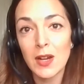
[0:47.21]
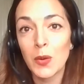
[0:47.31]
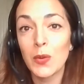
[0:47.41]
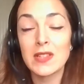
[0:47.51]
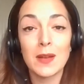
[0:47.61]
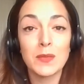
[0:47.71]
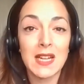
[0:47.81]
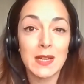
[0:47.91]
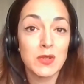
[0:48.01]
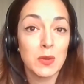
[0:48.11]
We
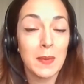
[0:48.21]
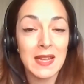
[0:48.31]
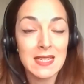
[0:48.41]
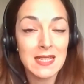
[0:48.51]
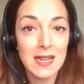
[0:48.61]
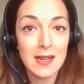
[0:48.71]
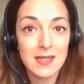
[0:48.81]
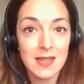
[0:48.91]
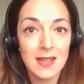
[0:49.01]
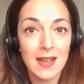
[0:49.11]
sometimes romanticize it